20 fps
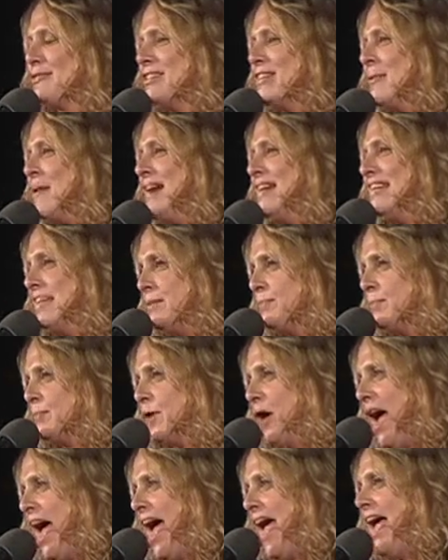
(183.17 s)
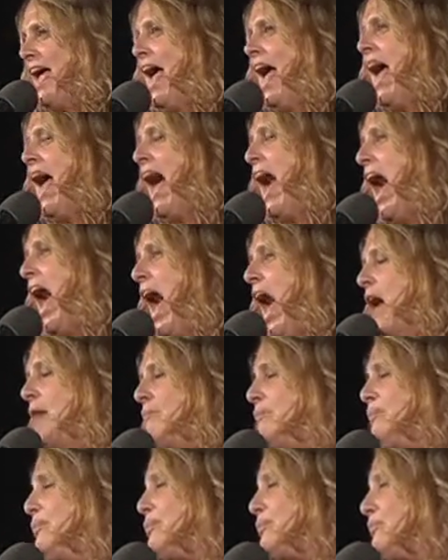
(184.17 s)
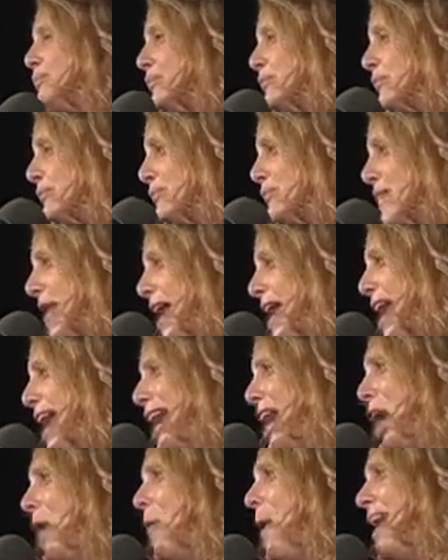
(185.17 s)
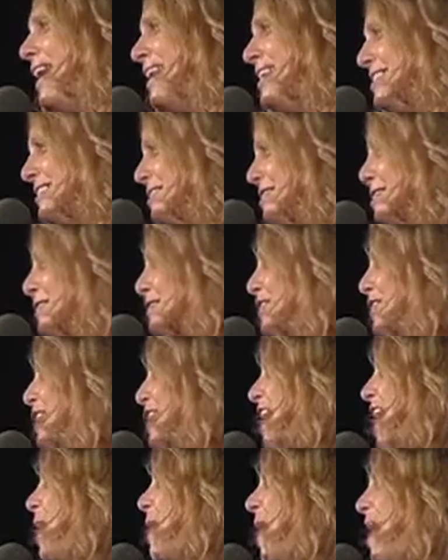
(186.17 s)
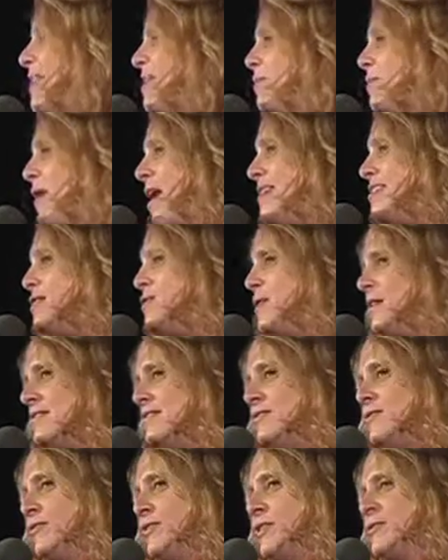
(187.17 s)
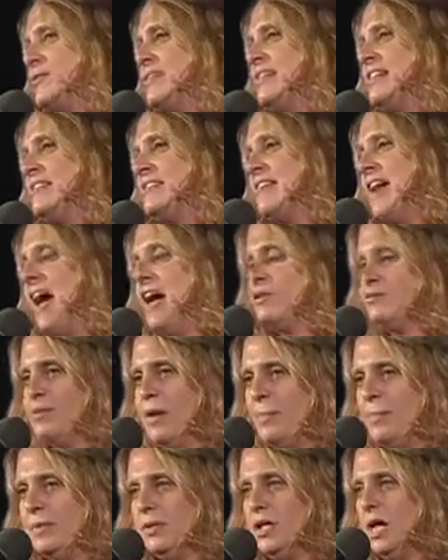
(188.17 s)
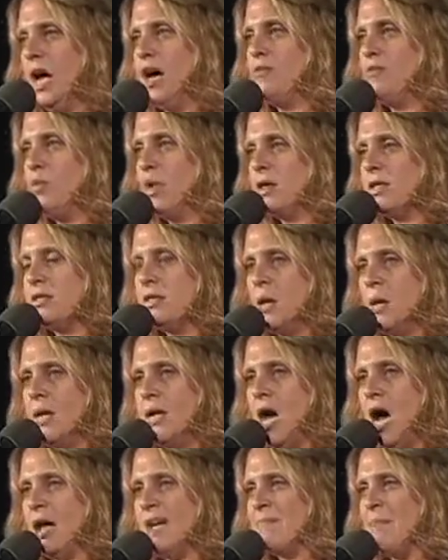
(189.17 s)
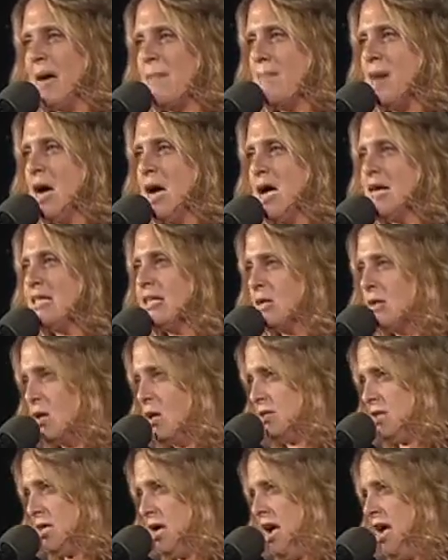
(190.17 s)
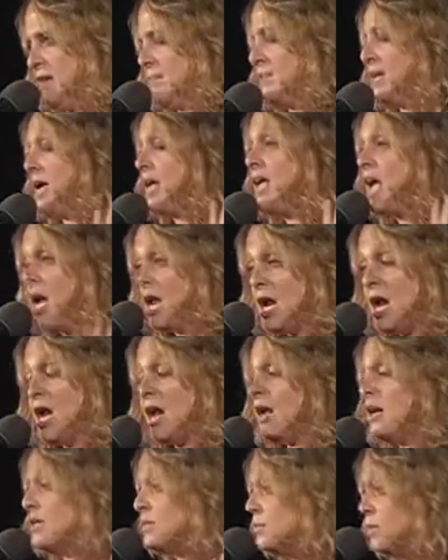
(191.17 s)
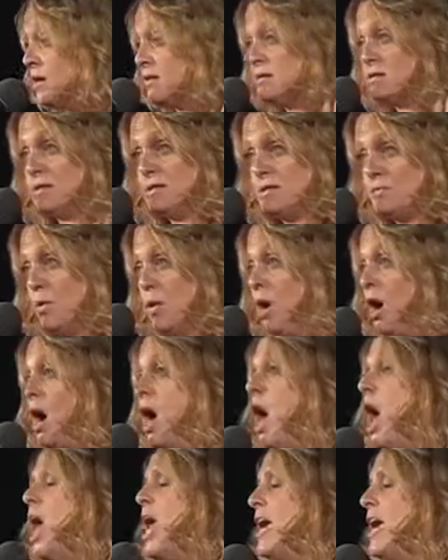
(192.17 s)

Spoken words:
So I didn't pray. And I go on into the studio, and the Price is Right studio is an exact replica of what is going on in my mind at all times. I cannot express this more.